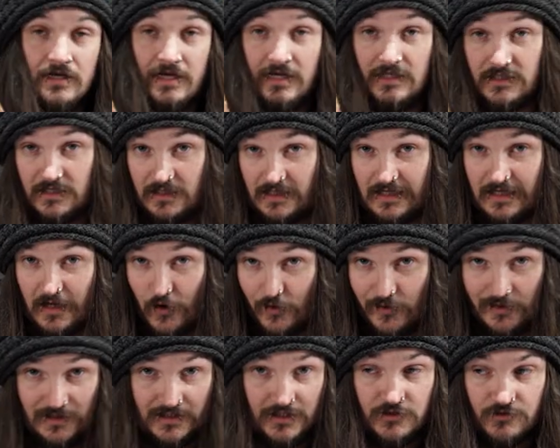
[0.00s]
It's the
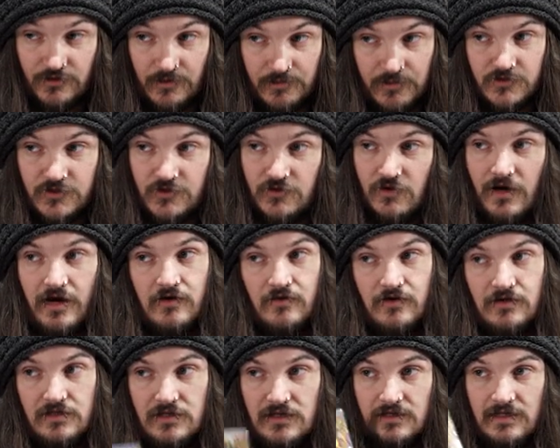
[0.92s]
only triple
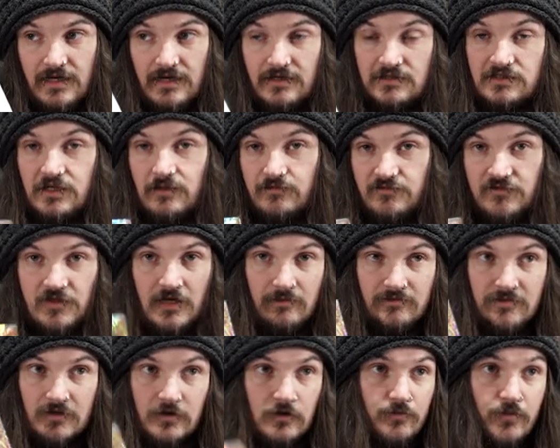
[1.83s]
striker in your deck.
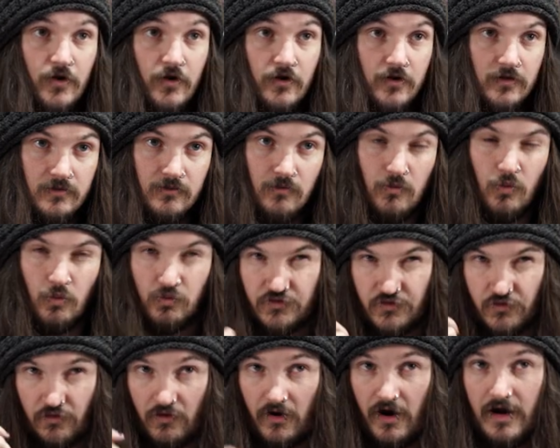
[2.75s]
Sometimes your opponent will
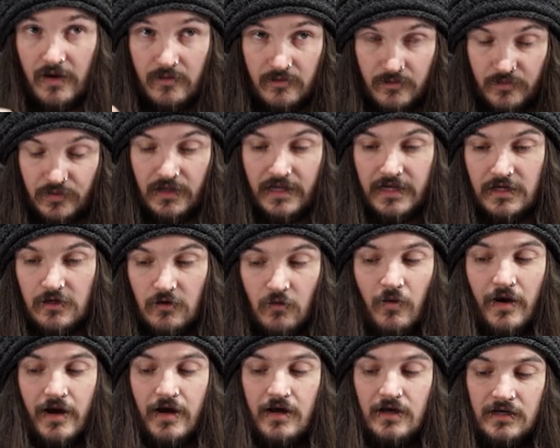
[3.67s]
try and play
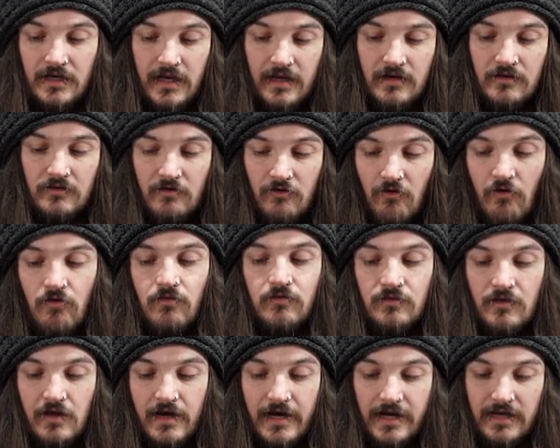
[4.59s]
you out and not
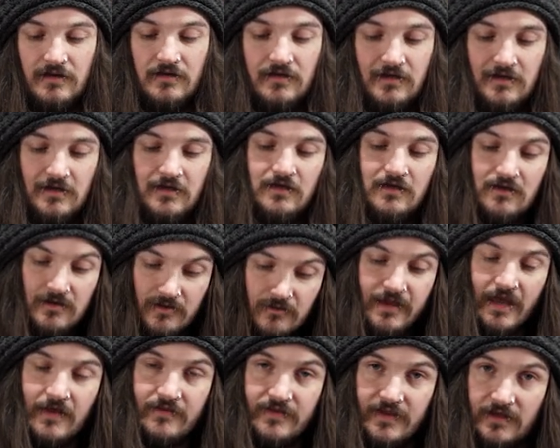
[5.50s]
like
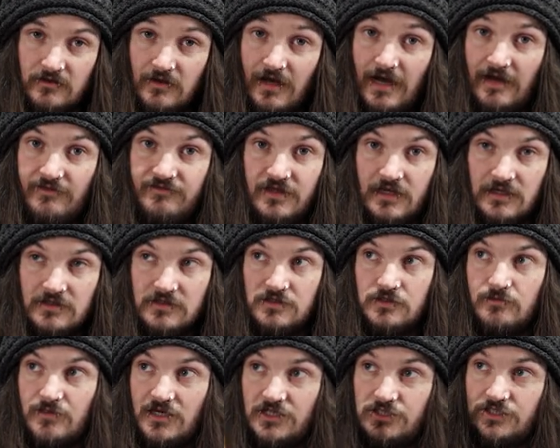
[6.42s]
get their life down
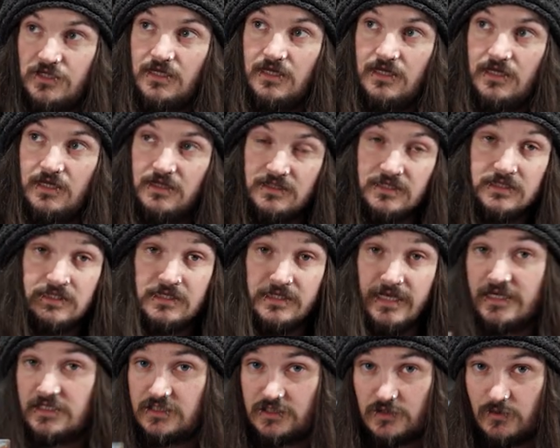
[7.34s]
too much. This
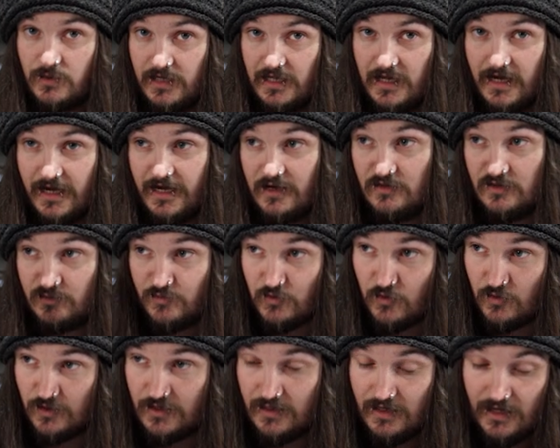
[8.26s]
next 20k on the
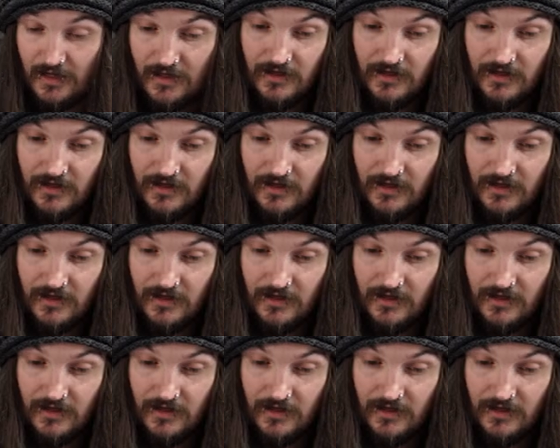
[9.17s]
board,